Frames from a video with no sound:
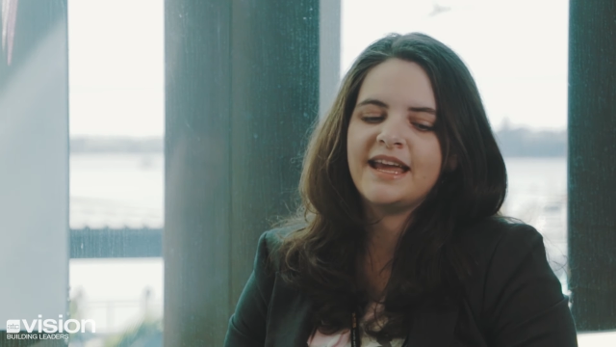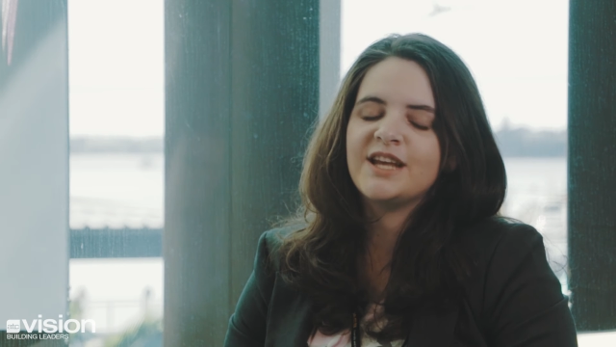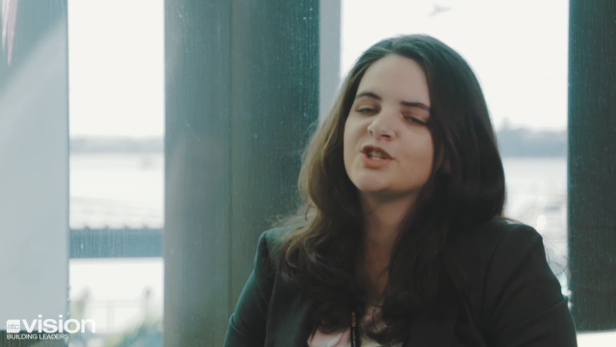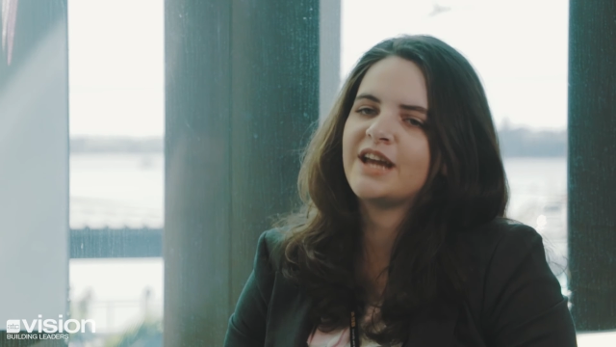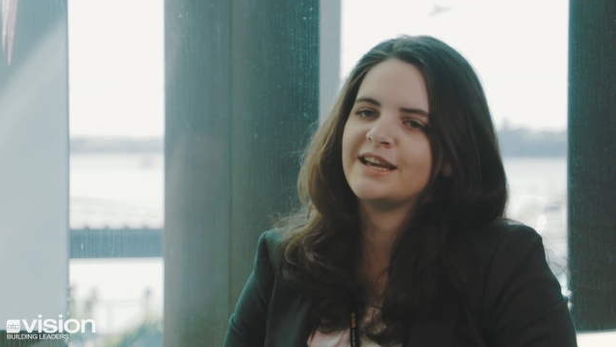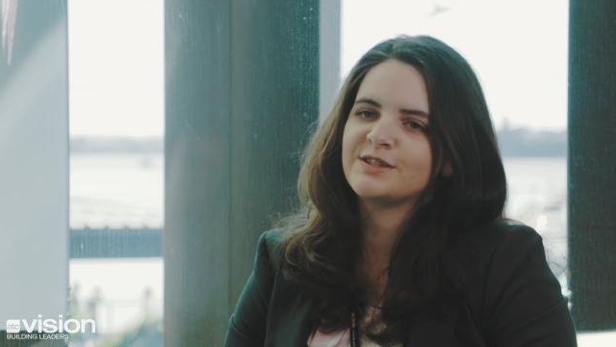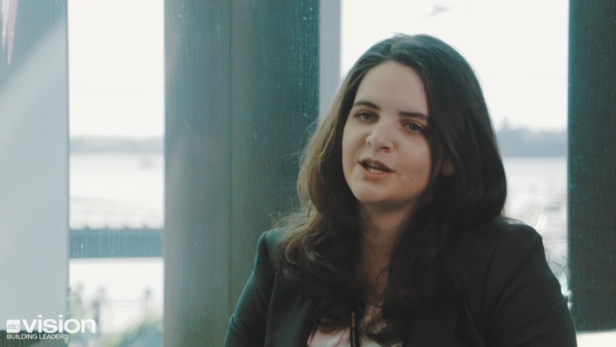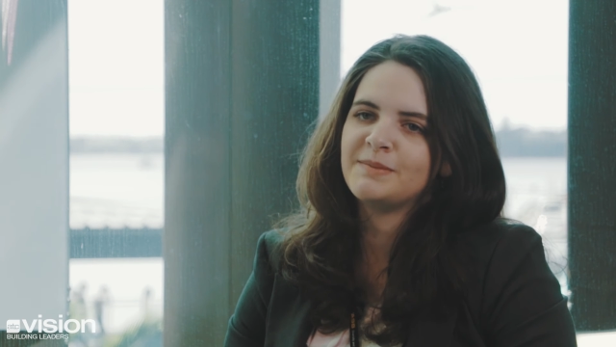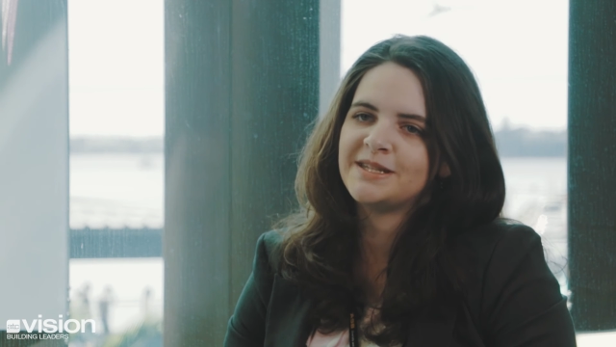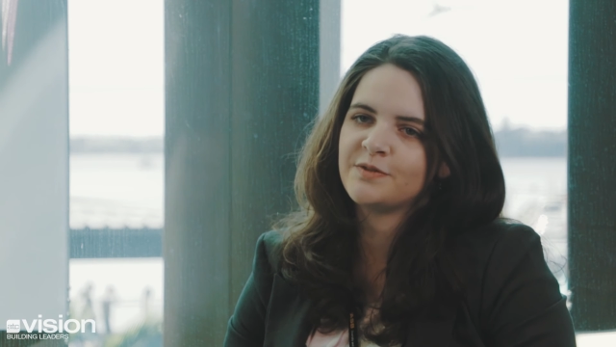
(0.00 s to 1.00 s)
each day is
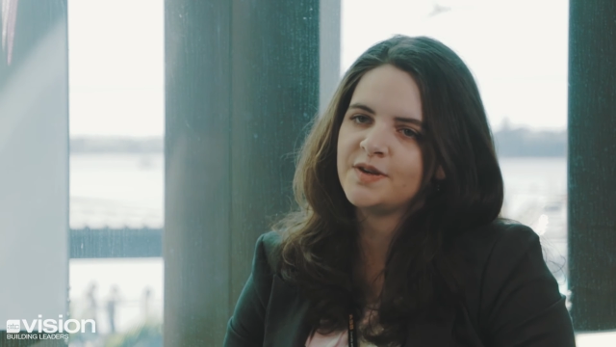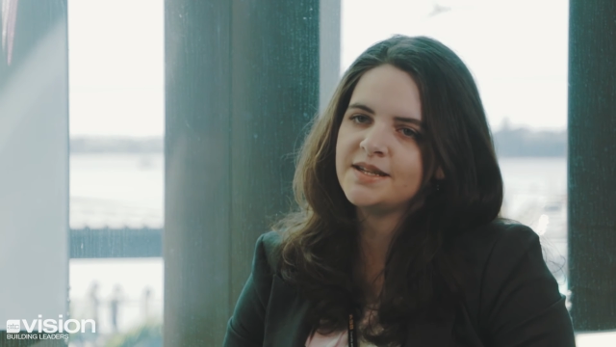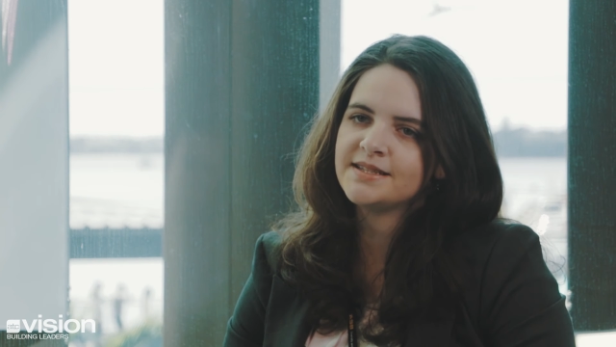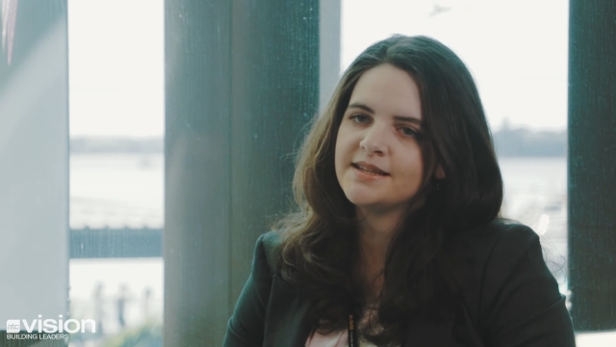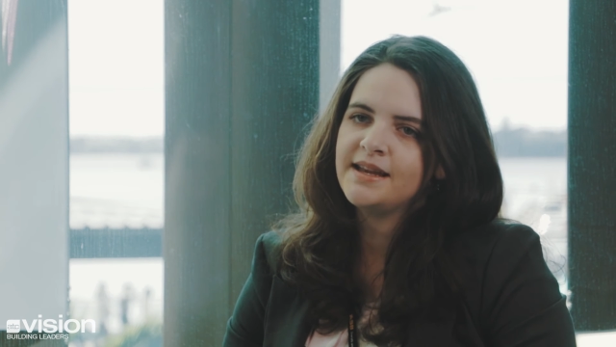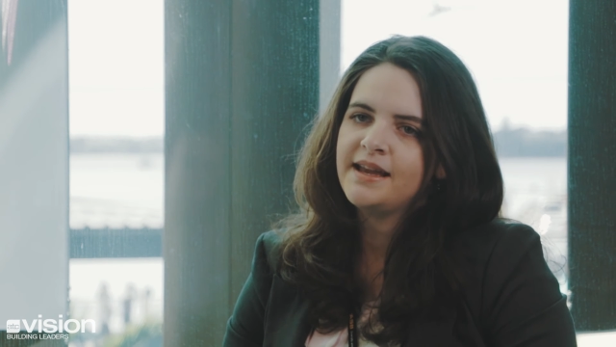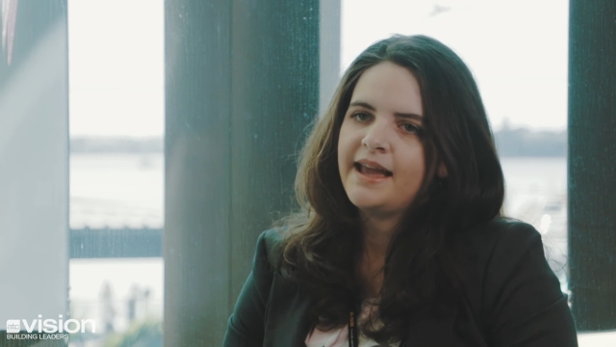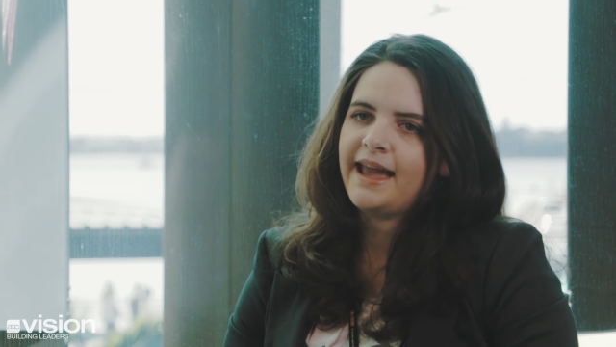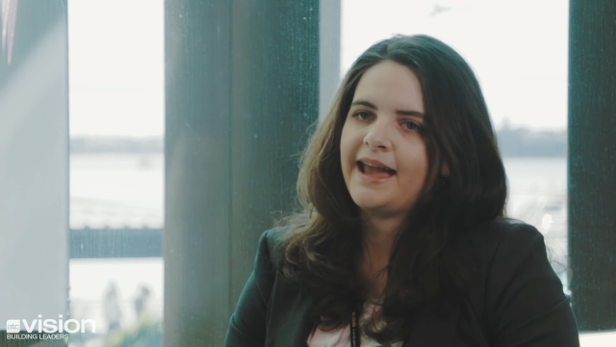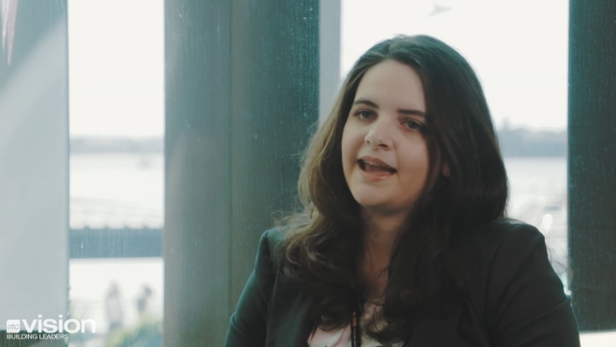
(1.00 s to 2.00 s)
going to be different
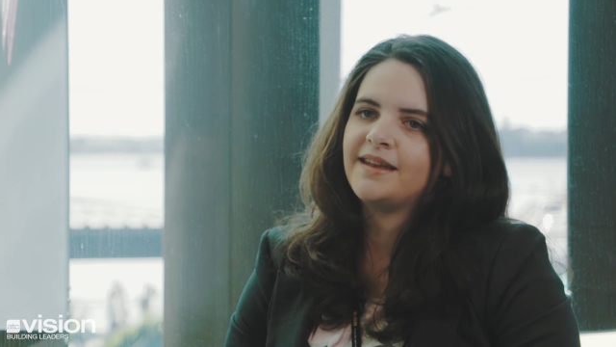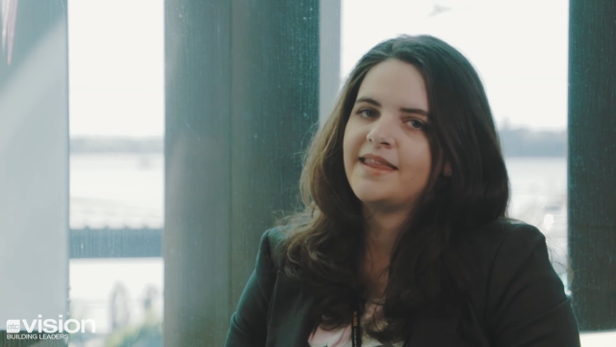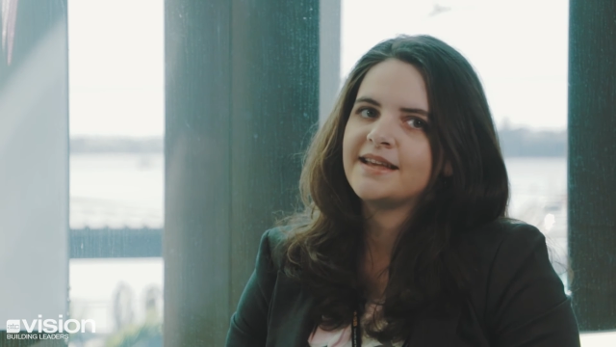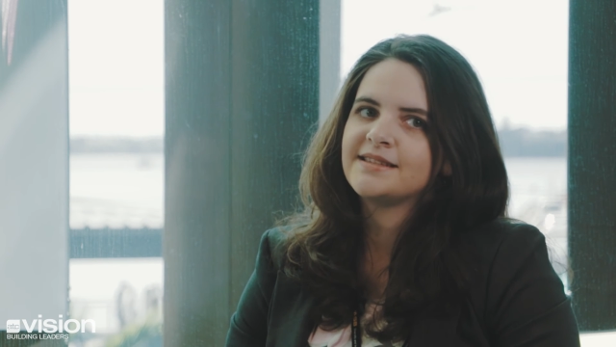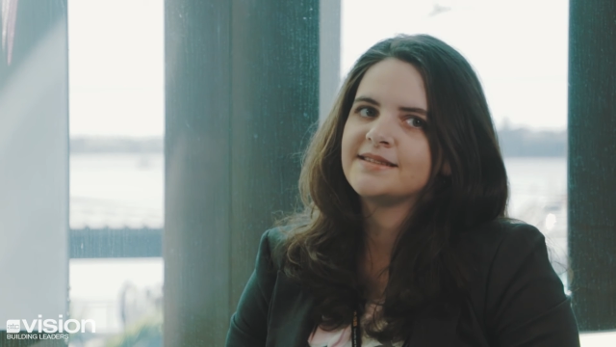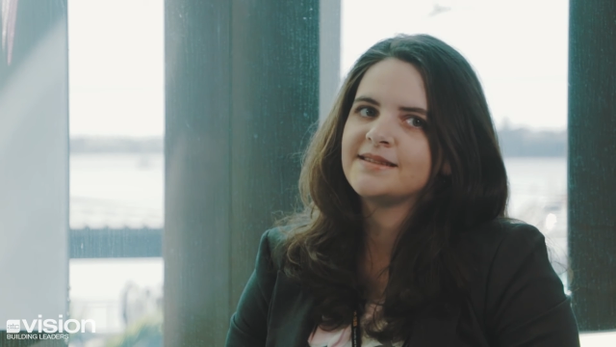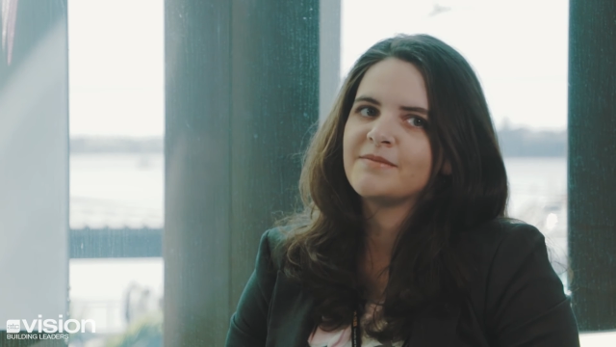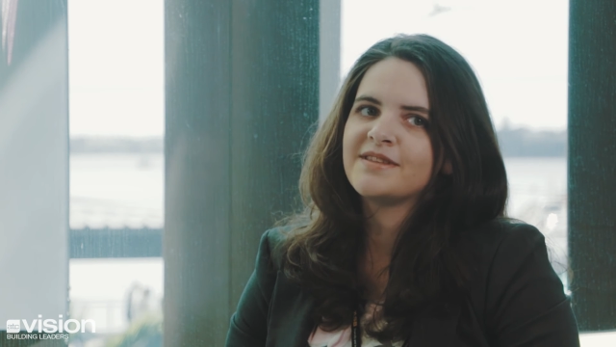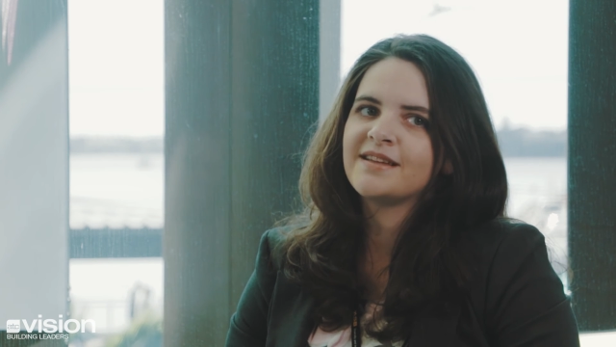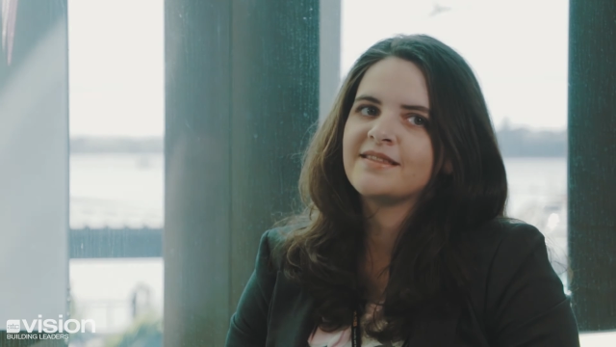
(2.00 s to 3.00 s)
and that's
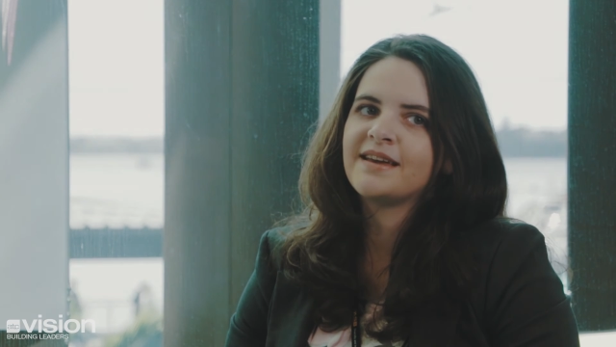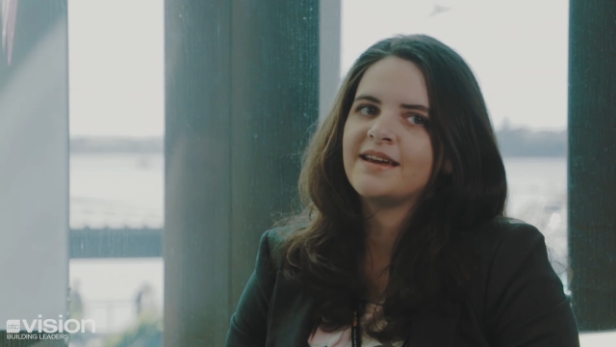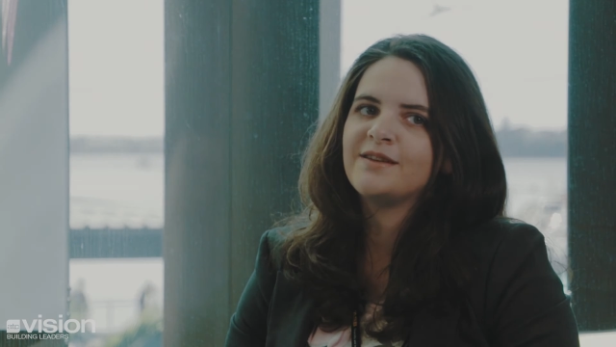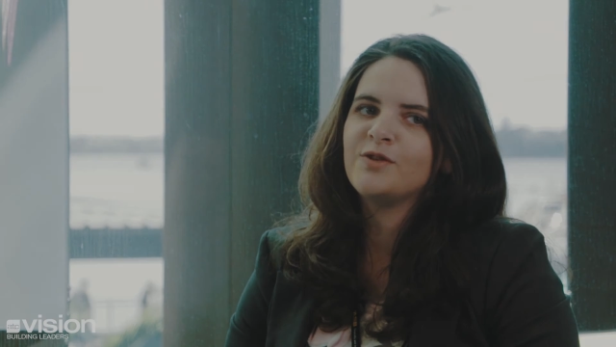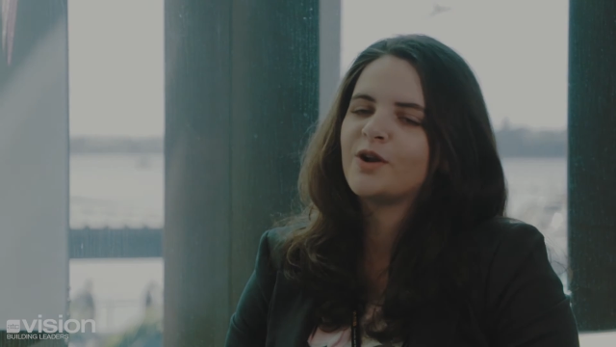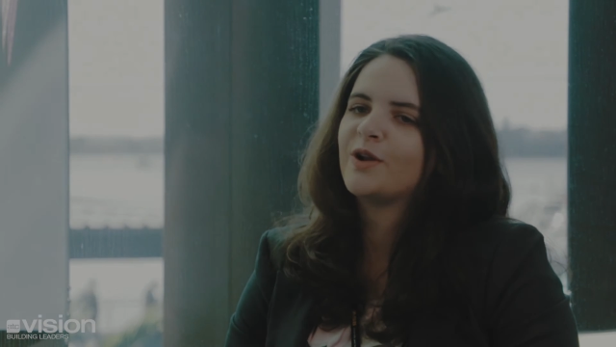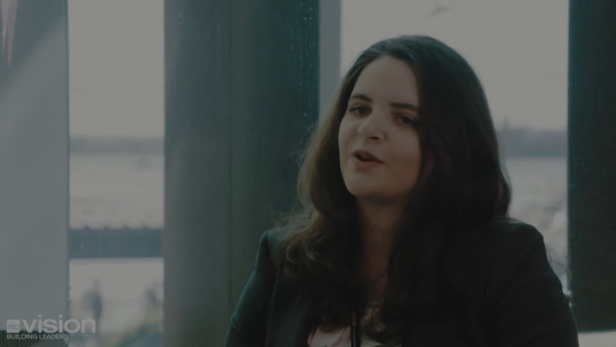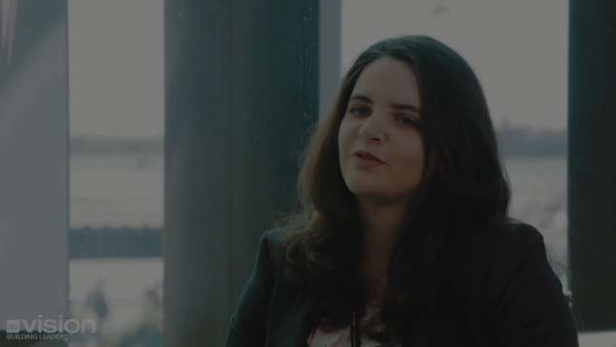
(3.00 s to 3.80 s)
something that not a lot